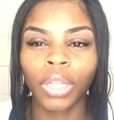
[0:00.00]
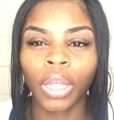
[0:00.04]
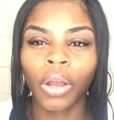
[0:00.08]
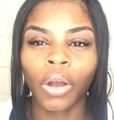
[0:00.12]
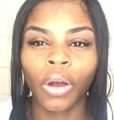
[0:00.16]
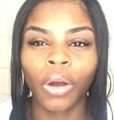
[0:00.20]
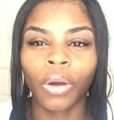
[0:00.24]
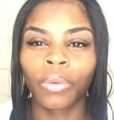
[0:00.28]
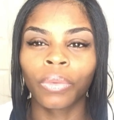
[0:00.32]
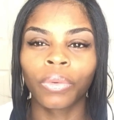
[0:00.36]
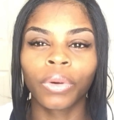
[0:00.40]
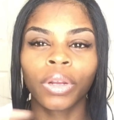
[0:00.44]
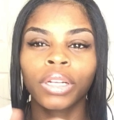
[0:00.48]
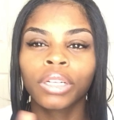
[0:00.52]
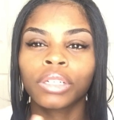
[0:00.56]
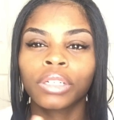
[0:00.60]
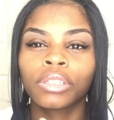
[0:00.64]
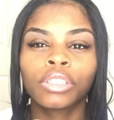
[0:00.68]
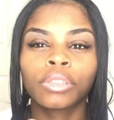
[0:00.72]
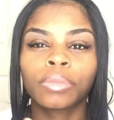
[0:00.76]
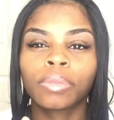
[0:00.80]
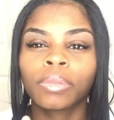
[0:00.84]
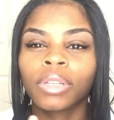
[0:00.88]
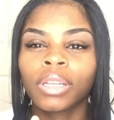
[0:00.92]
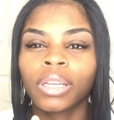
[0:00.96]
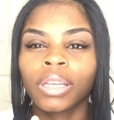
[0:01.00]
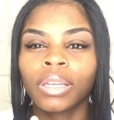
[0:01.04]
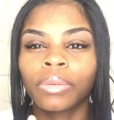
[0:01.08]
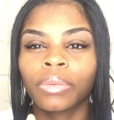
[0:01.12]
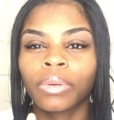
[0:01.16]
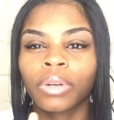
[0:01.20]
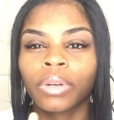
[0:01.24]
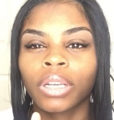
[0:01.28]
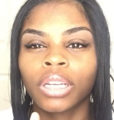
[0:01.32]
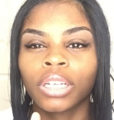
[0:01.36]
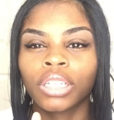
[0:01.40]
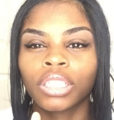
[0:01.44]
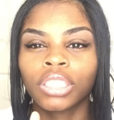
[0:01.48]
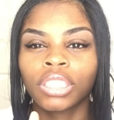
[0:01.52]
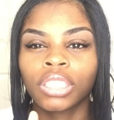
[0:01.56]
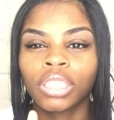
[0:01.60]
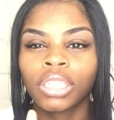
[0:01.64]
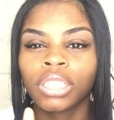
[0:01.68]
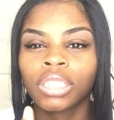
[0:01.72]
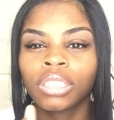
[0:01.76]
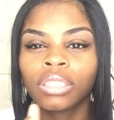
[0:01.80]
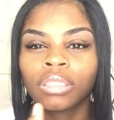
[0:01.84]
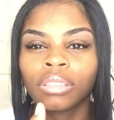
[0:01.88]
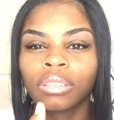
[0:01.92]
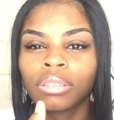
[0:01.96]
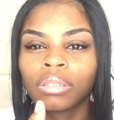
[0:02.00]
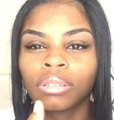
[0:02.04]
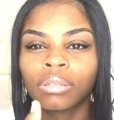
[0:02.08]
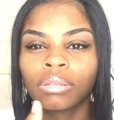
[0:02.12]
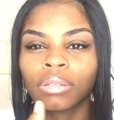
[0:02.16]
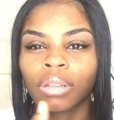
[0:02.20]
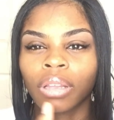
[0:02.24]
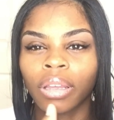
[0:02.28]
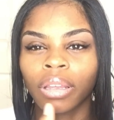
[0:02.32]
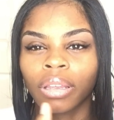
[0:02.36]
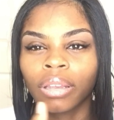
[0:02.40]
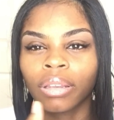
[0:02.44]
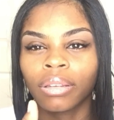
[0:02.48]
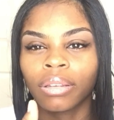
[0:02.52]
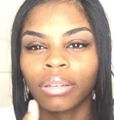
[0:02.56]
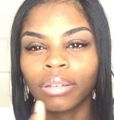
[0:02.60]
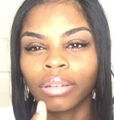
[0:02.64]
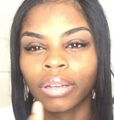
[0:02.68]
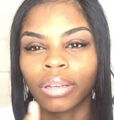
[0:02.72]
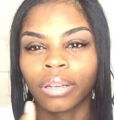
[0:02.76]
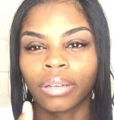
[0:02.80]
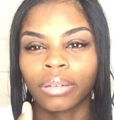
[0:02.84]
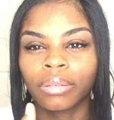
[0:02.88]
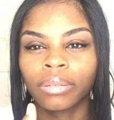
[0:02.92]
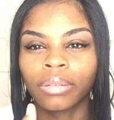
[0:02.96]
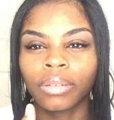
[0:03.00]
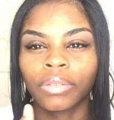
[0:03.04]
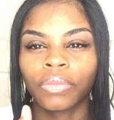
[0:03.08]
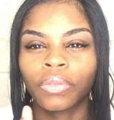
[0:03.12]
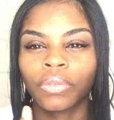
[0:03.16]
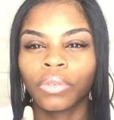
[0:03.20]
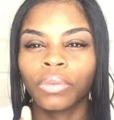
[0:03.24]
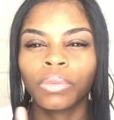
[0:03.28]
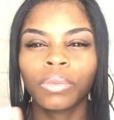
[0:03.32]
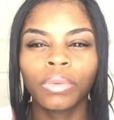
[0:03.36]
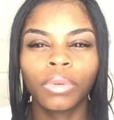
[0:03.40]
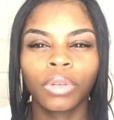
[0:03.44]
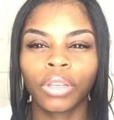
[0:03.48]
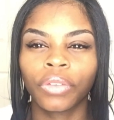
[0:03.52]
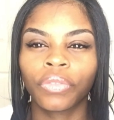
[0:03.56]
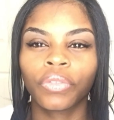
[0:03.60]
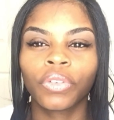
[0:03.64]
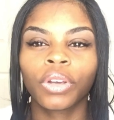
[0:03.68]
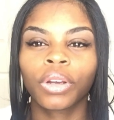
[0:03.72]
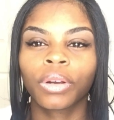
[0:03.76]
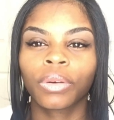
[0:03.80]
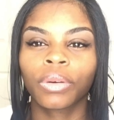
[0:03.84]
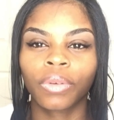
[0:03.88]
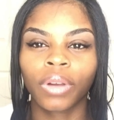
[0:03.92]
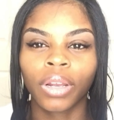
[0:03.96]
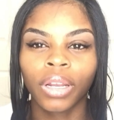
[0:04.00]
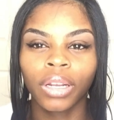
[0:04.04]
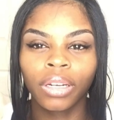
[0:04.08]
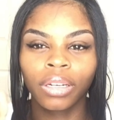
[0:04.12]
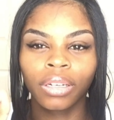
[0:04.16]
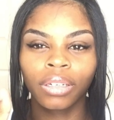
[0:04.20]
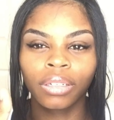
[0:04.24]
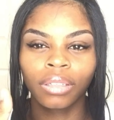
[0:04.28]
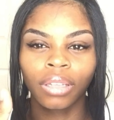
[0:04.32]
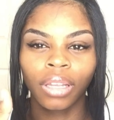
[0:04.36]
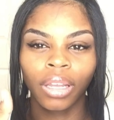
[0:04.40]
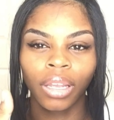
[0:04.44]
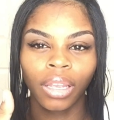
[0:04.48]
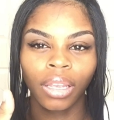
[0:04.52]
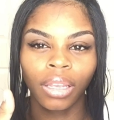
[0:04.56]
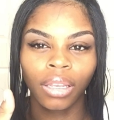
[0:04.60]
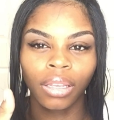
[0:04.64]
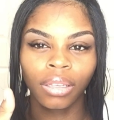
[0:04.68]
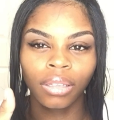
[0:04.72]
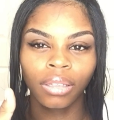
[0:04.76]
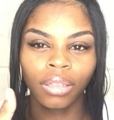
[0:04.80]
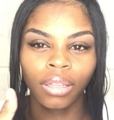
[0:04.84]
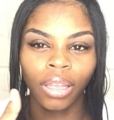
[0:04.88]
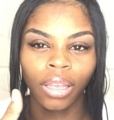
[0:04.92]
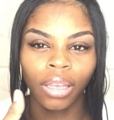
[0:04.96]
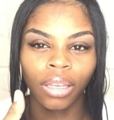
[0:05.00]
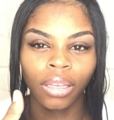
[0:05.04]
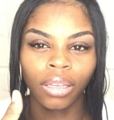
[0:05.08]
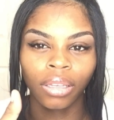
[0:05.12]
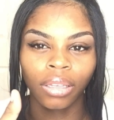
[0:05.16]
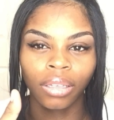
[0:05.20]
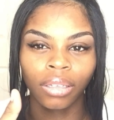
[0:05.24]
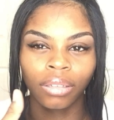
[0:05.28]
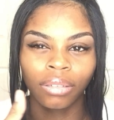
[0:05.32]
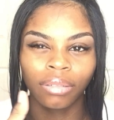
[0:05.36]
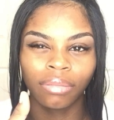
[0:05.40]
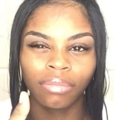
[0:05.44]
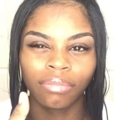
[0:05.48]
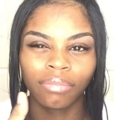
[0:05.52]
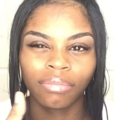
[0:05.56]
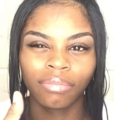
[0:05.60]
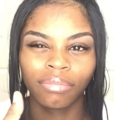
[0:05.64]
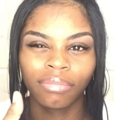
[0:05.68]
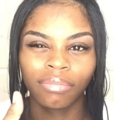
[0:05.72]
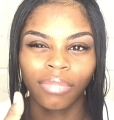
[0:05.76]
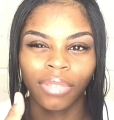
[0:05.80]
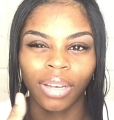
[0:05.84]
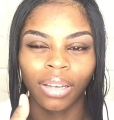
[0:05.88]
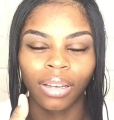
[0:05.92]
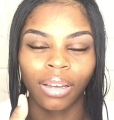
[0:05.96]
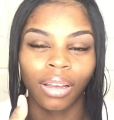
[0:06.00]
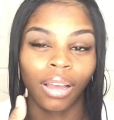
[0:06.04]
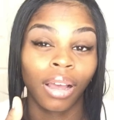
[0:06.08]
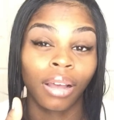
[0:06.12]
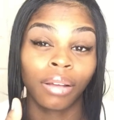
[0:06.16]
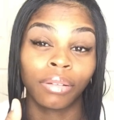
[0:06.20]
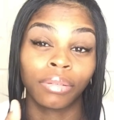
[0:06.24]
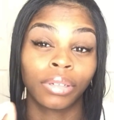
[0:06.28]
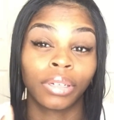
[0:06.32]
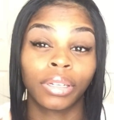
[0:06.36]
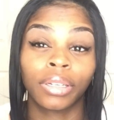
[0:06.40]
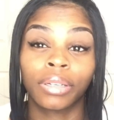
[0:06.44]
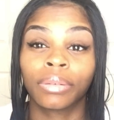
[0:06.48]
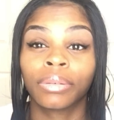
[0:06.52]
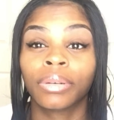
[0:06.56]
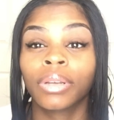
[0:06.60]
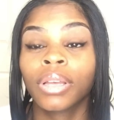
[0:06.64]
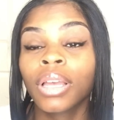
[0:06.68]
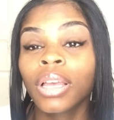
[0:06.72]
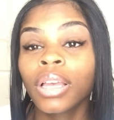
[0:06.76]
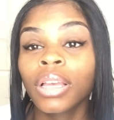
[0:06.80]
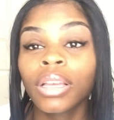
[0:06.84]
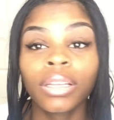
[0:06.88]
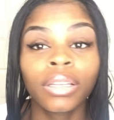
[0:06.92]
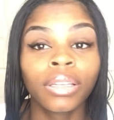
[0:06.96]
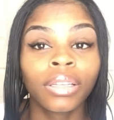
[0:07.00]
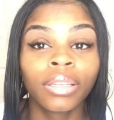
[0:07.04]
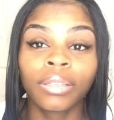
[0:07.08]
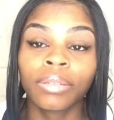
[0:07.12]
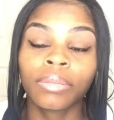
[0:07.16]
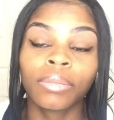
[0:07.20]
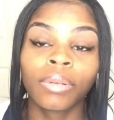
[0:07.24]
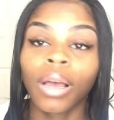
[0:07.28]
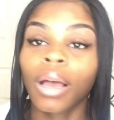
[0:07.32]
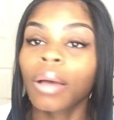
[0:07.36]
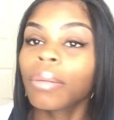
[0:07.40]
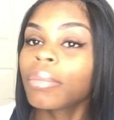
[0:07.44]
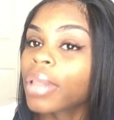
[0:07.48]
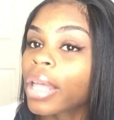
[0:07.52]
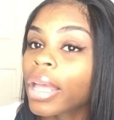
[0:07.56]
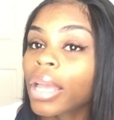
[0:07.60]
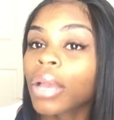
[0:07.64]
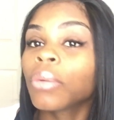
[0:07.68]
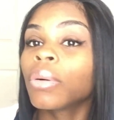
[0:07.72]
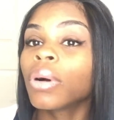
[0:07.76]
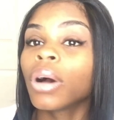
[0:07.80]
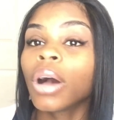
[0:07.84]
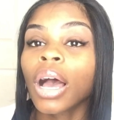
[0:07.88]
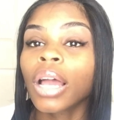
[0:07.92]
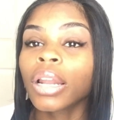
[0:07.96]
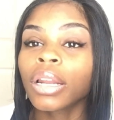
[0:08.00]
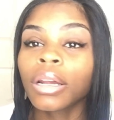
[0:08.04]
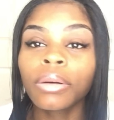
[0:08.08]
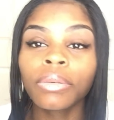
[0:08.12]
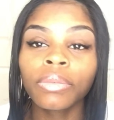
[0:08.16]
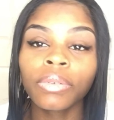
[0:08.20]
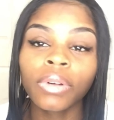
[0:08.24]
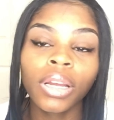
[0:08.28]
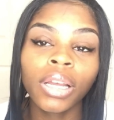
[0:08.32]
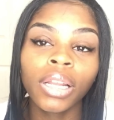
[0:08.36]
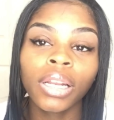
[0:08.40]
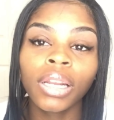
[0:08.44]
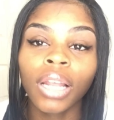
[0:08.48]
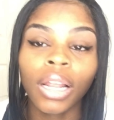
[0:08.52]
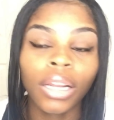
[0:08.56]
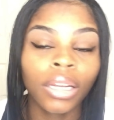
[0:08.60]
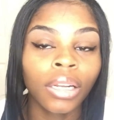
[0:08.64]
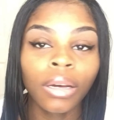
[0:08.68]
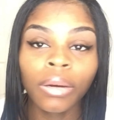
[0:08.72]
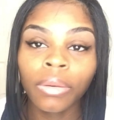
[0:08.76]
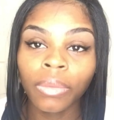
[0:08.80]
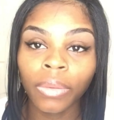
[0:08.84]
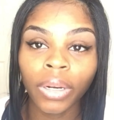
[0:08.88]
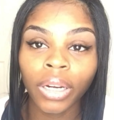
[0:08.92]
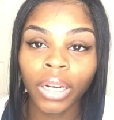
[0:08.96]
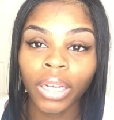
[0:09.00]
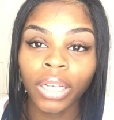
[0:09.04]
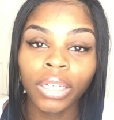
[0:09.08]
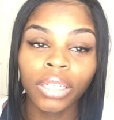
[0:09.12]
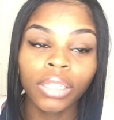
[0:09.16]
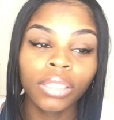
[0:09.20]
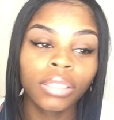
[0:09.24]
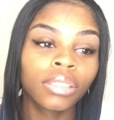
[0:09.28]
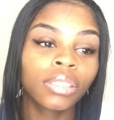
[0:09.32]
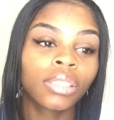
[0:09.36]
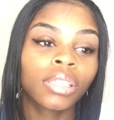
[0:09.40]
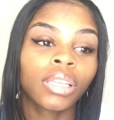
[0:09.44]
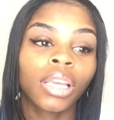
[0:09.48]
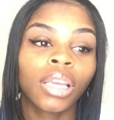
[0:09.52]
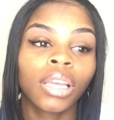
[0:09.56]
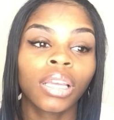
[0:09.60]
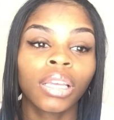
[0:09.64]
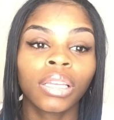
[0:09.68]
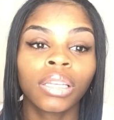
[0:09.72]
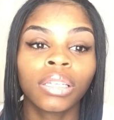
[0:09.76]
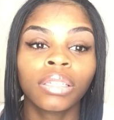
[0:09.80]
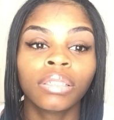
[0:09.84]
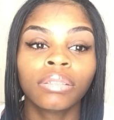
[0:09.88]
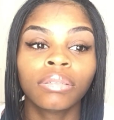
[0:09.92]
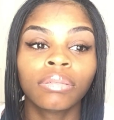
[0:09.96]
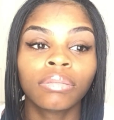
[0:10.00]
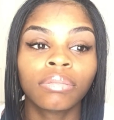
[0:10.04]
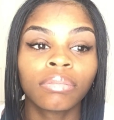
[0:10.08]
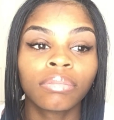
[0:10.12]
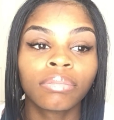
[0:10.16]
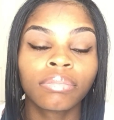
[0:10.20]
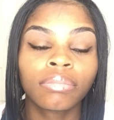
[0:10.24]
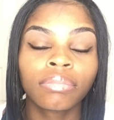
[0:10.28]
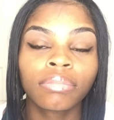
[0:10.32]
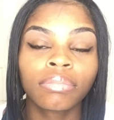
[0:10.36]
runner splint where your shins, like, you know, if you're a runner, like, they could, I don't know. I'm like, well, I don't run, I don't wear heels, and